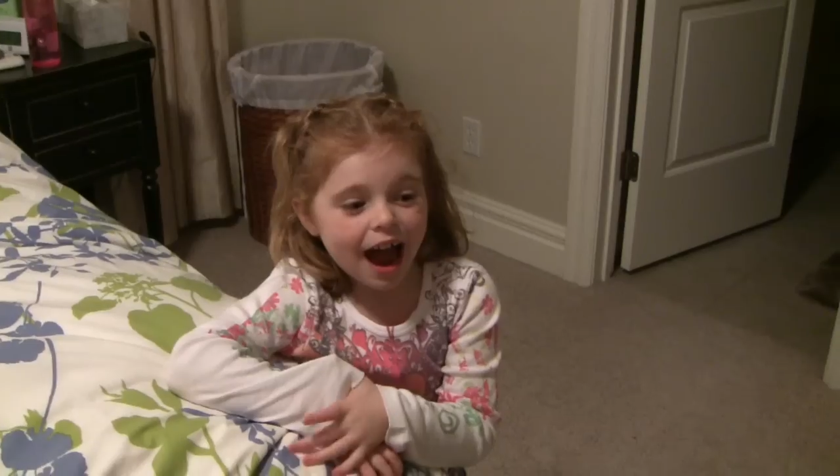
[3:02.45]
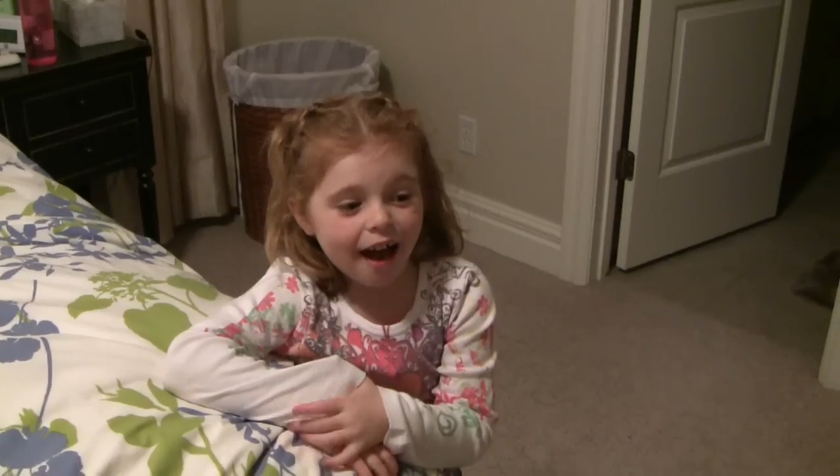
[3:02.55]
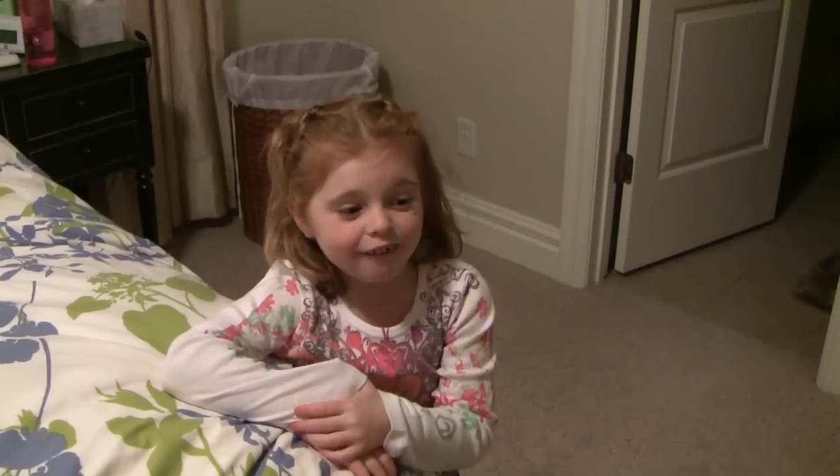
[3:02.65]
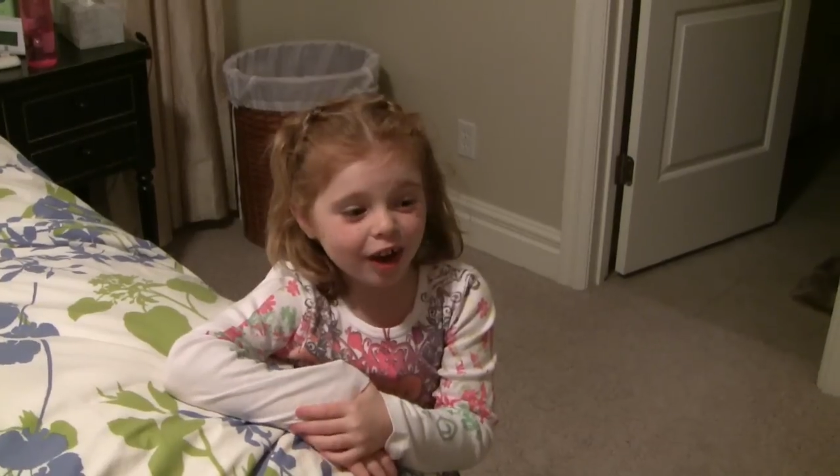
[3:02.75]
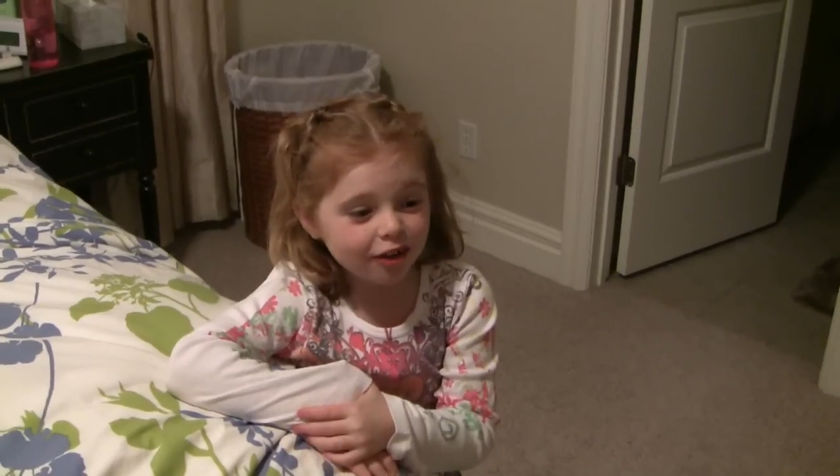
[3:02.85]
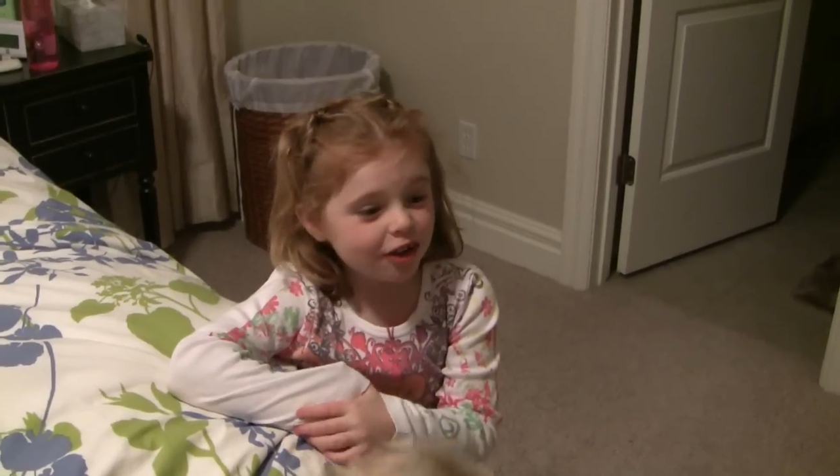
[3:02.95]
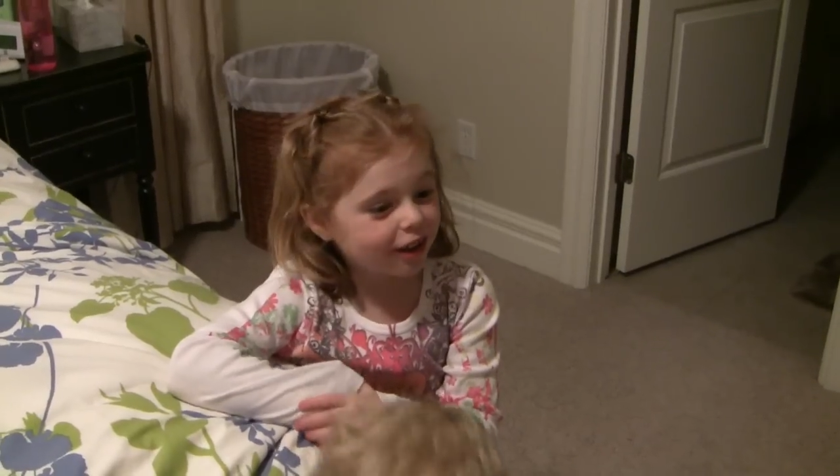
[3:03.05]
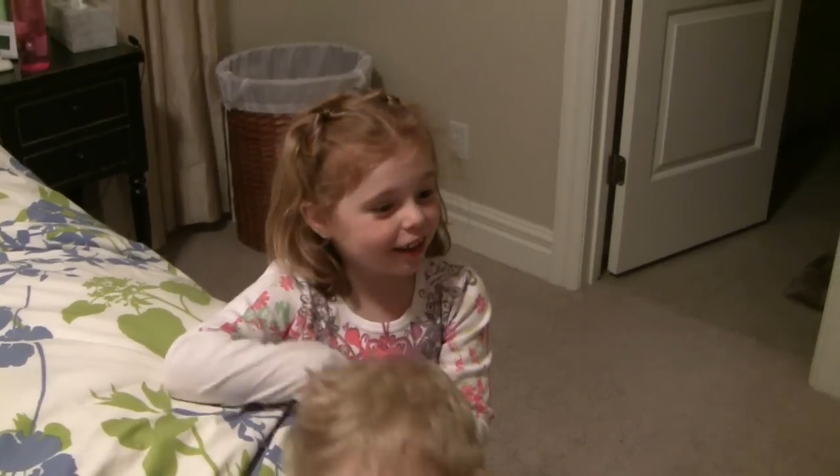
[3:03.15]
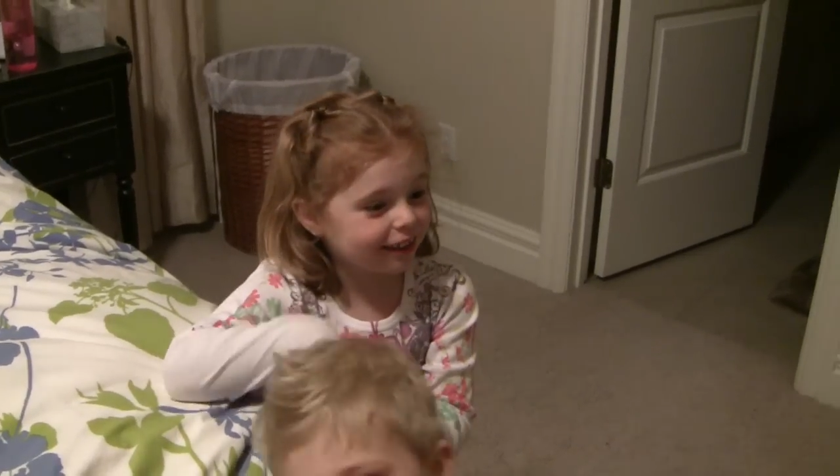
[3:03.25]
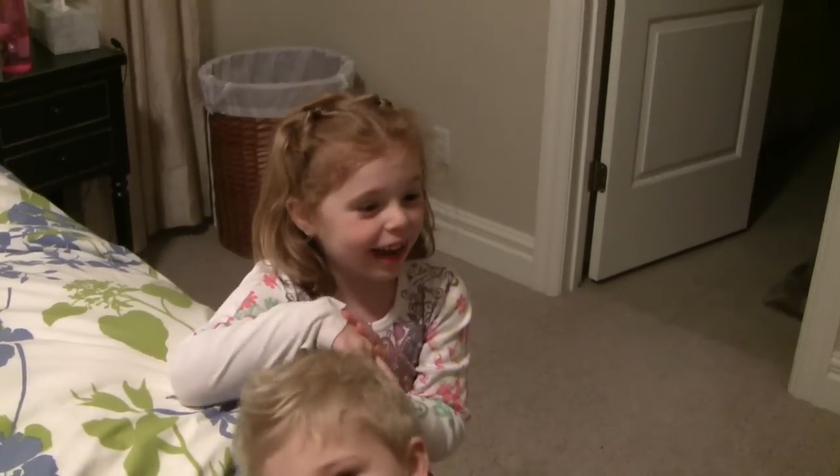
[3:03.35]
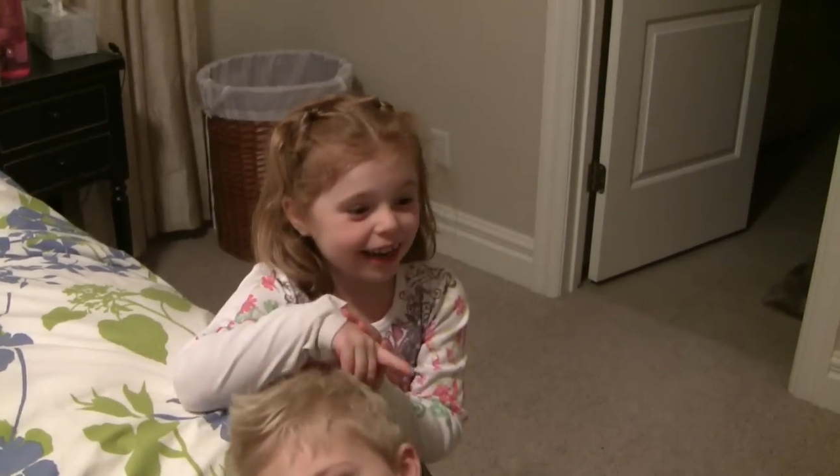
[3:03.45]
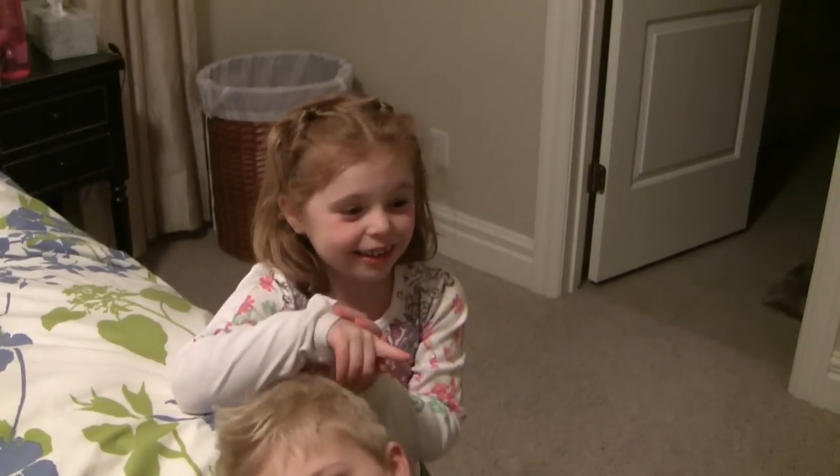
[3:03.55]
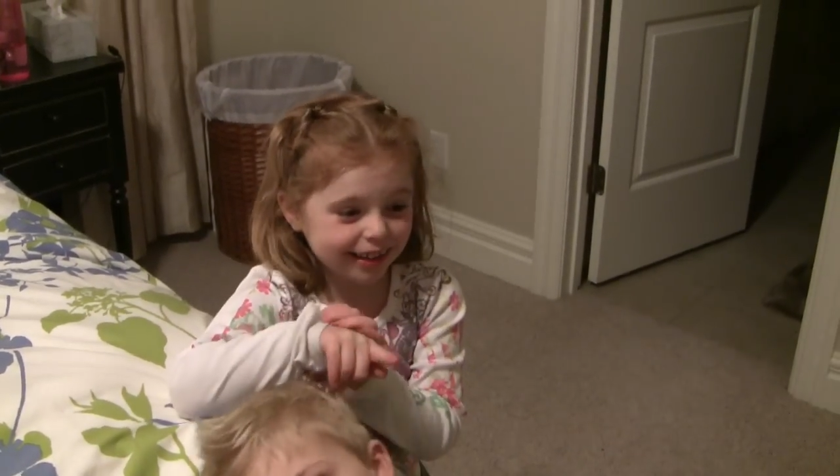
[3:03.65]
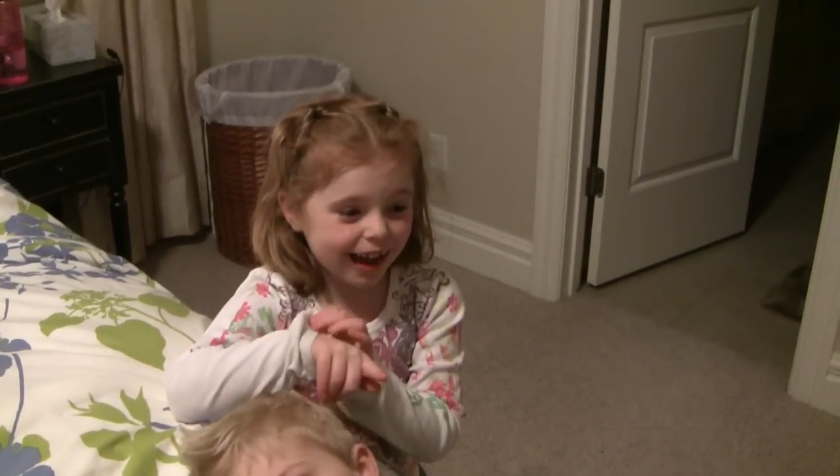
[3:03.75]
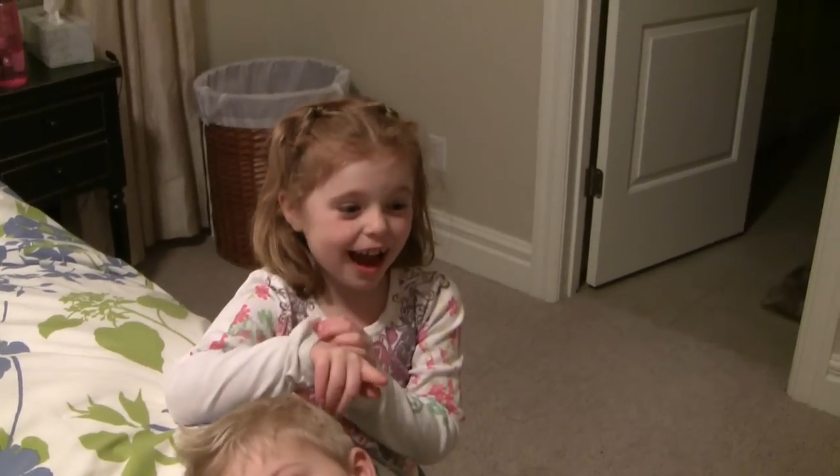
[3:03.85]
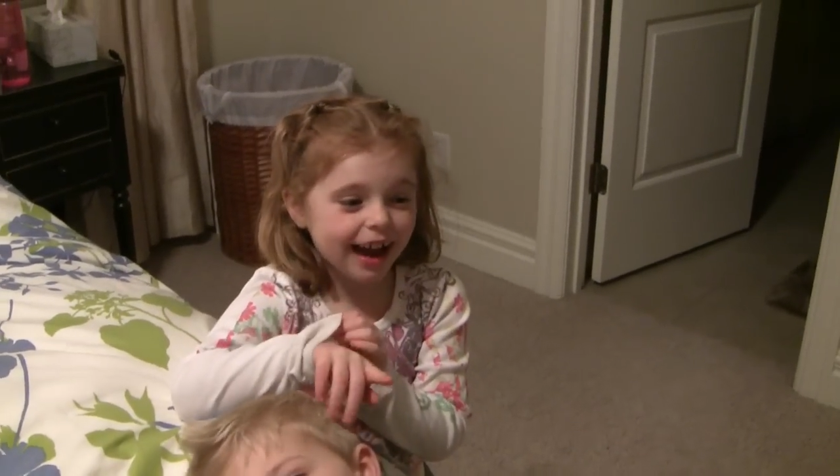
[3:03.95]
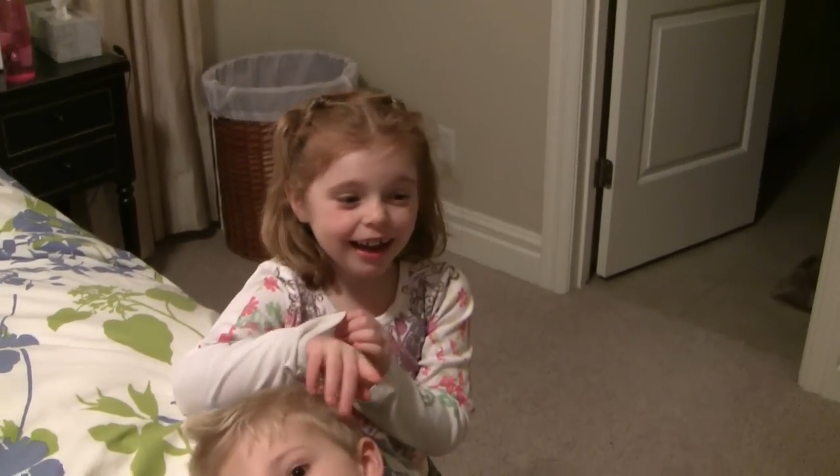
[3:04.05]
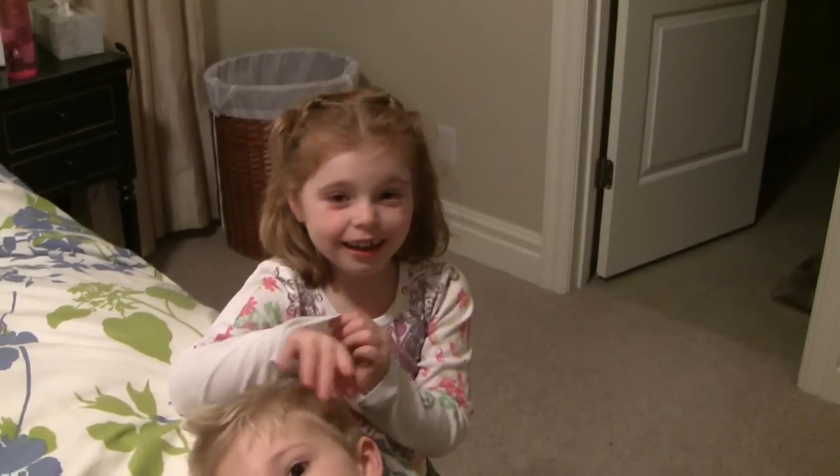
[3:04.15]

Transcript: How about you can take that